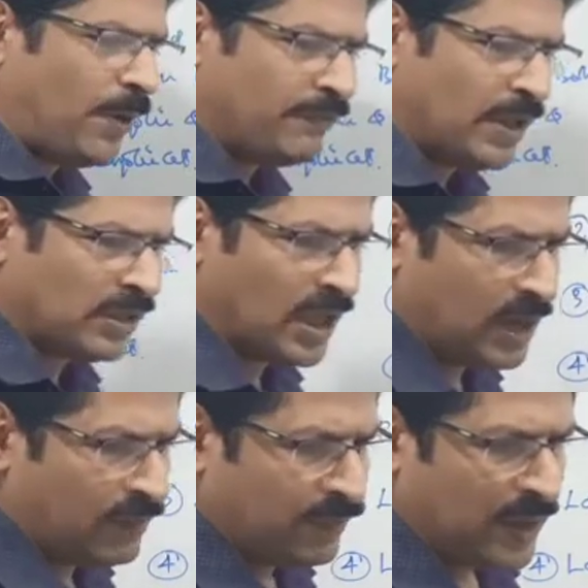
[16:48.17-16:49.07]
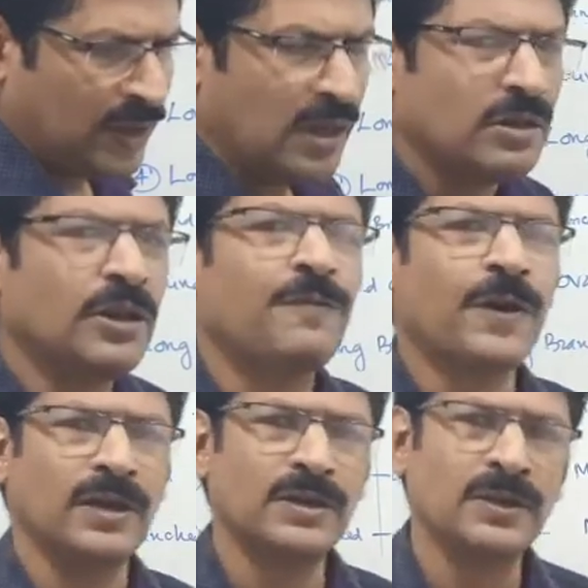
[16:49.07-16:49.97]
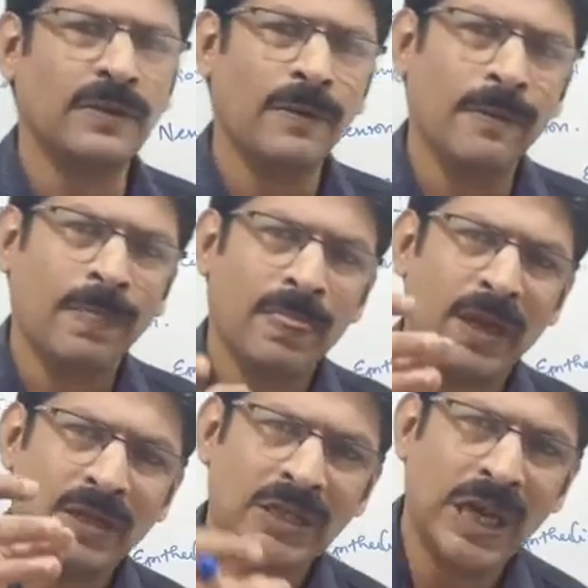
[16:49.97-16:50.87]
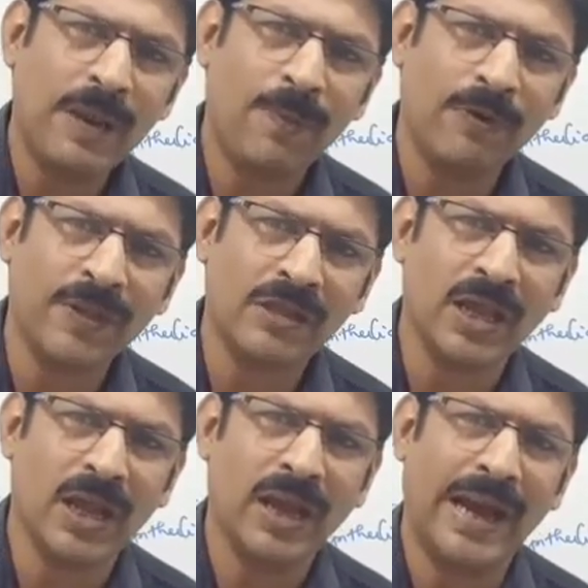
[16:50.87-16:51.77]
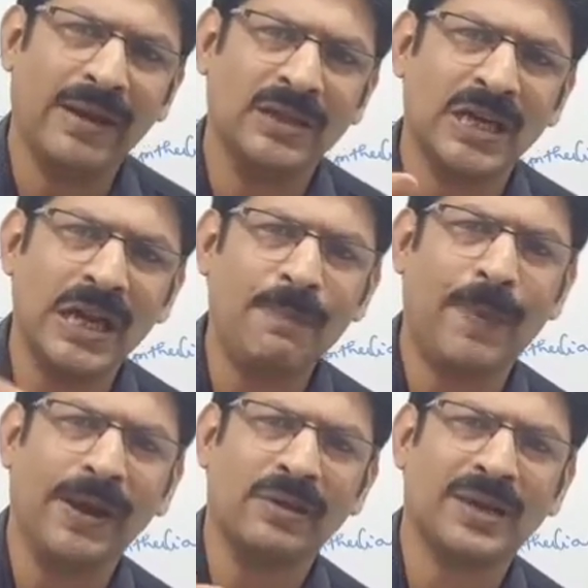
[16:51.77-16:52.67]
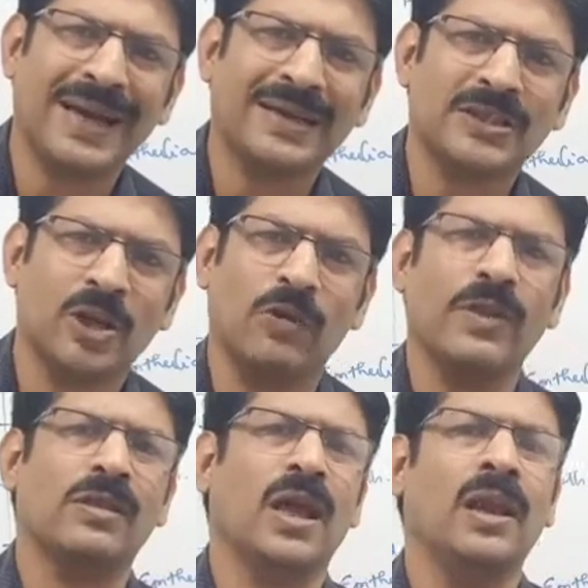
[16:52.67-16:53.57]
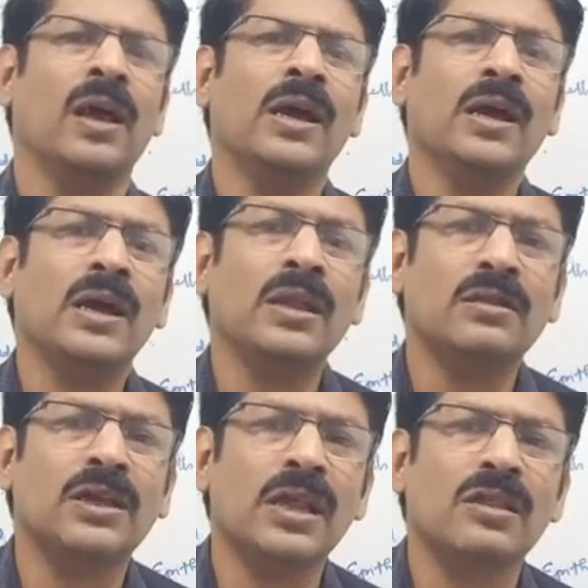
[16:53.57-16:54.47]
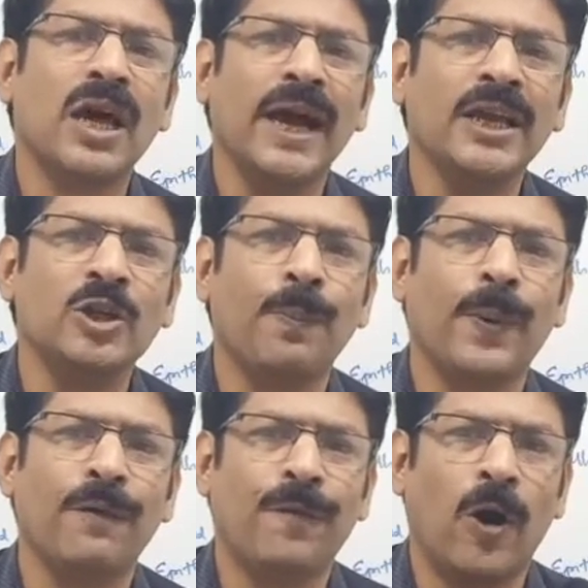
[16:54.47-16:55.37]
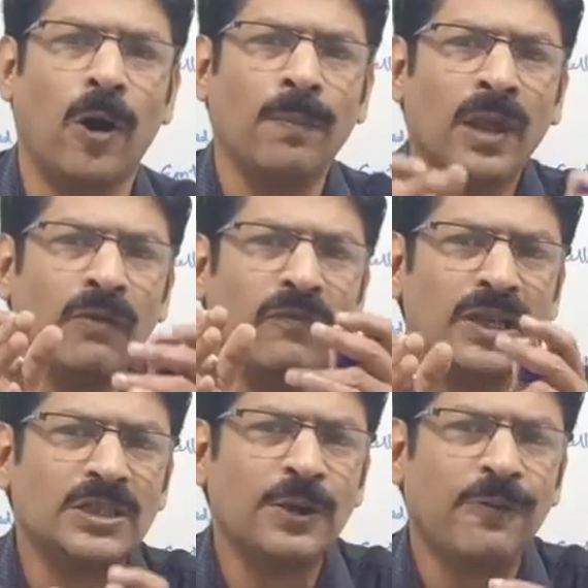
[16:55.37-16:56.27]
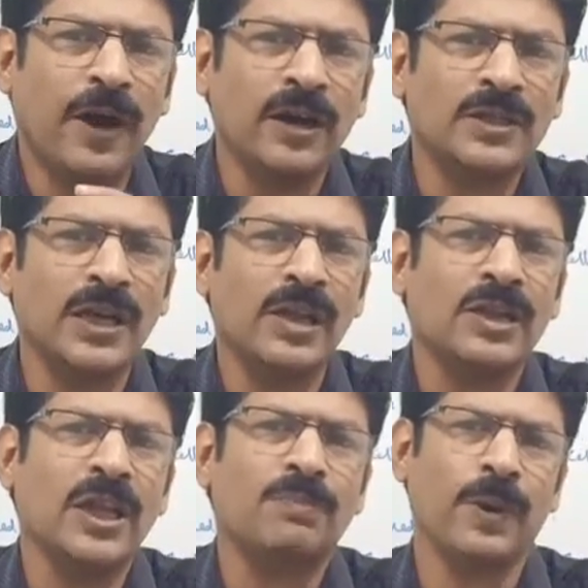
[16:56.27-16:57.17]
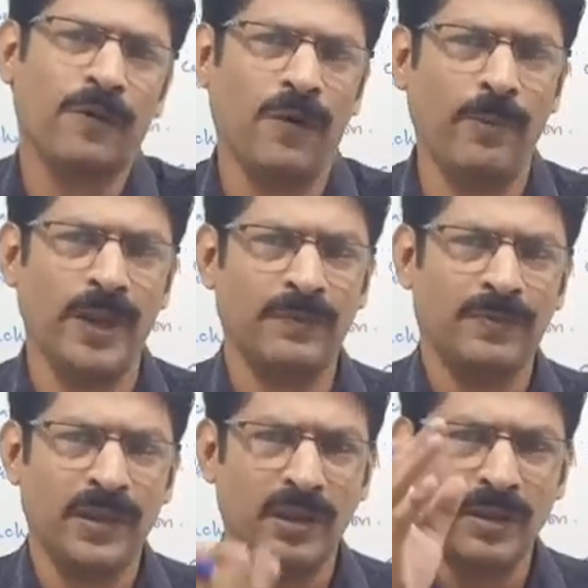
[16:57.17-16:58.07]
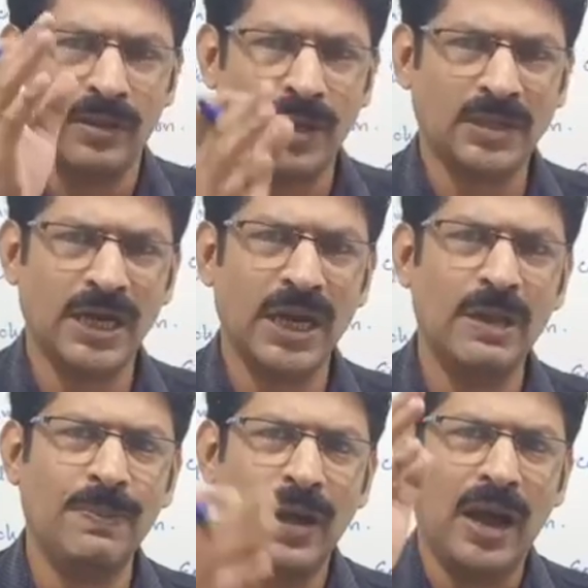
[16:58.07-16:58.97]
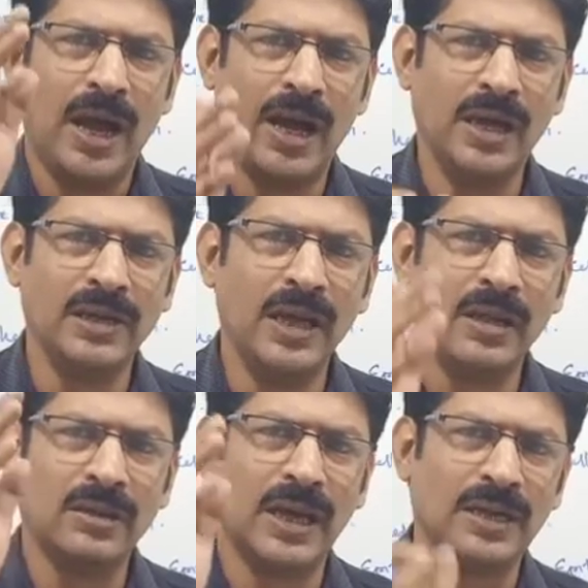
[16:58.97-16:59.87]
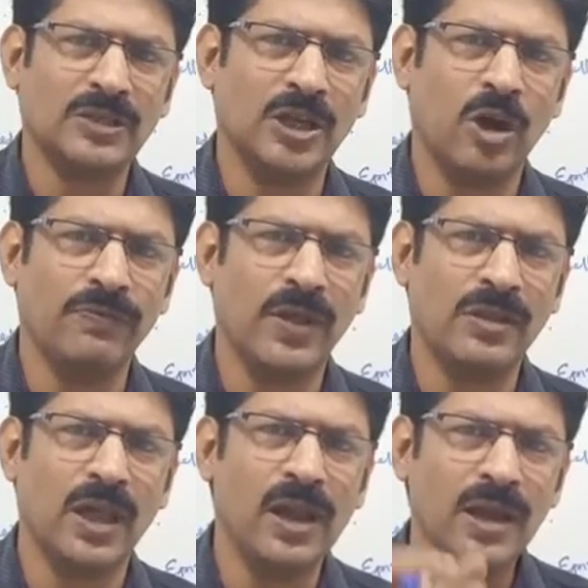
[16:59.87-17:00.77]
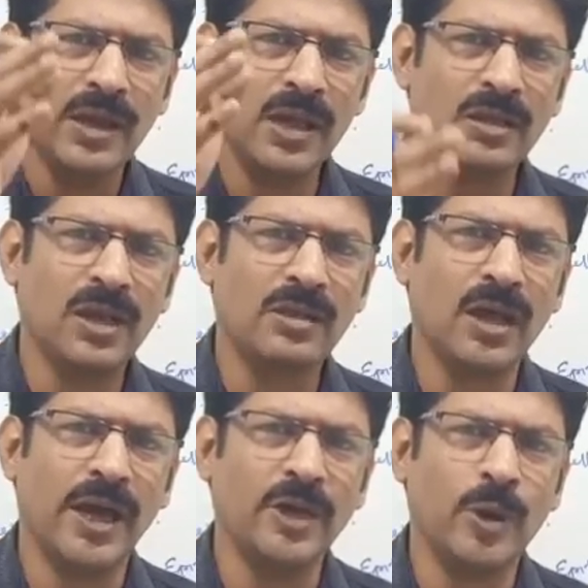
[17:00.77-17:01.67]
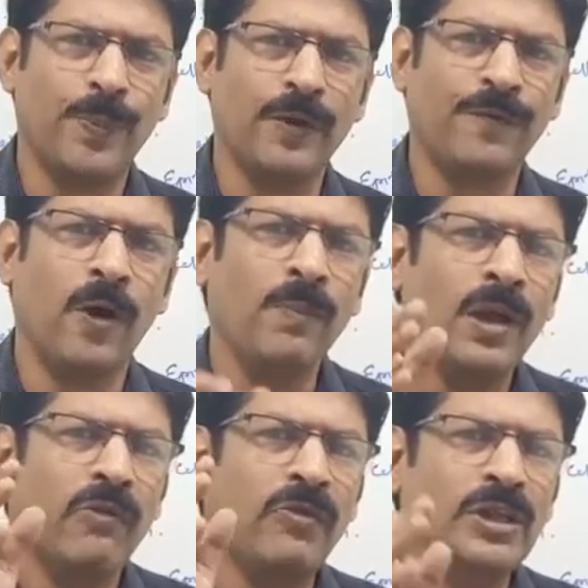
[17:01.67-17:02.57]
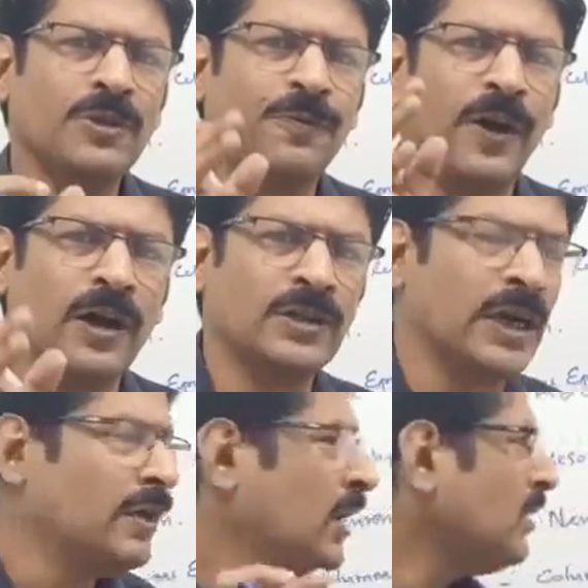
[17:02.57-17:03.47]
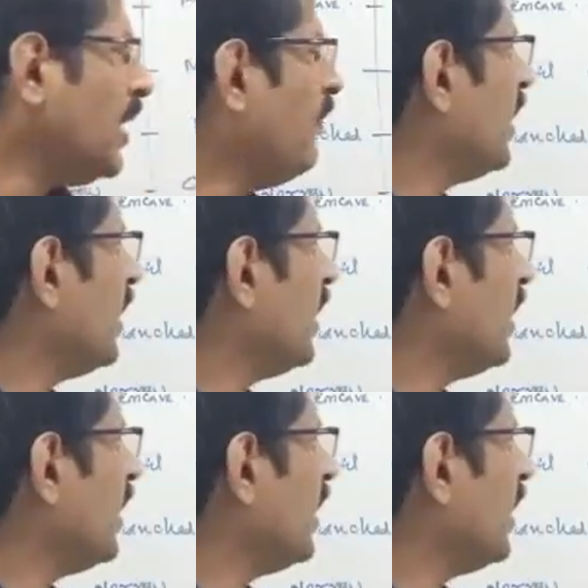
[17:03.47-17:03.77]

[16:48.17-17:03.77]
of the cell is different. The shape of the cell and the shape and structure of the cell is designed to perform which function it is performing. The shape and structure of the cell is designed to perform which function, that we